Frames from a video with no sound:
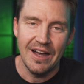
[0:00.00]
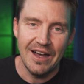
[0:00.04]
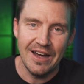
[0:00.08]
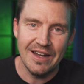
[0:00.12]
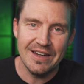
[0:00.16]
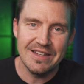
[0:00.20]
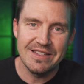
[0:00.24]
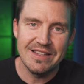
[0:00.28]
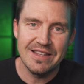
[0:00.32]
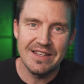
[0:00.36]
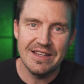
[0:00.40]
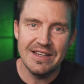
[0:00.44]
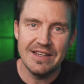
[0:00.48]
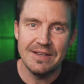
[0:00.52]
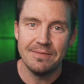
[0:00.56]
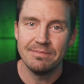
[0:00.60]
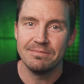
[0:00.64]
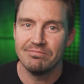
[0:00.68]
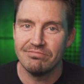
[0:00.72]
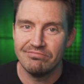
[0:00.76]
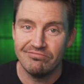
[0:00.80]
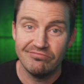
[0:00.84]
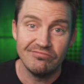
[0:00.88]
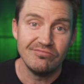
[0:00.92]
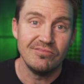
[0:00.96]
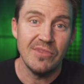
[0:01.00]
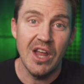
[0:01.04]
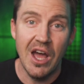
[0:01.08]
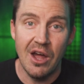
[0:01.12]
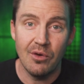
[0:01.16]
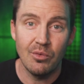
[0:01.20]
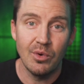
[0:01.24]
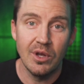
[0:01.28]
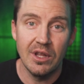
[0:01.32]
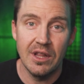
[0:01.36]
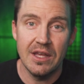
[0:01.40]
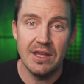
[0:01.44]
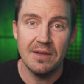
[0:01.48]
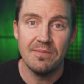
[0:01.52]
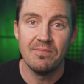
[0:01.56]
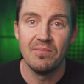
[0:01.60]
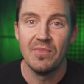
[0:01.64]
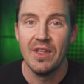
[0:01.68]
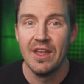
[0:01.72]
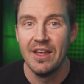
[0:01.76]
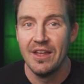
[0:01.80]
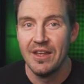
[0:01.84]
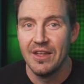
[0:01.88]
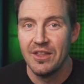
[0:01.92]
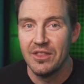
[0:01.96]
Honestly, not really.
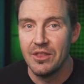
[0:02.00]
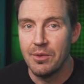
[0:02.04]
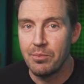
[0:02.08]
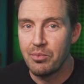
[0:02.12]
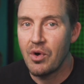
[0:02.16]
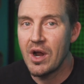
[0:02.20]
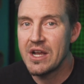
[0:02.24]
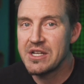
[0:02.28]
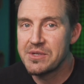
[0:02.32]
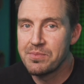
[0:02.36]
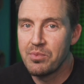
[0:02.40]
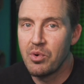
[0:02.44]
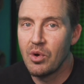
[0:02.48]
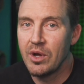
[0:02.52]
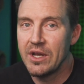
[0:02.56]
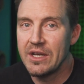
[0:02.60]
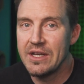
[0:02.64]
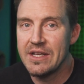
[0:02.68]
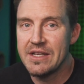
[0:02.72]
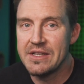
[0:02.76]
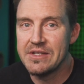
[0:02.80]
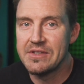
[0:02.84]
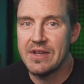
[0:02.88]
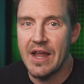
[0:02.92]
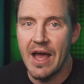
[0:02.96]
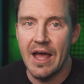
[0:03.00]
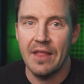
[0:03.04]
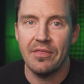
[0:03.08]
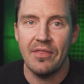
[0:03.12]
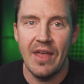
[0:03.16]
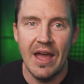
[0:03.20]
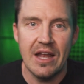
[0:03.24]
The price point is not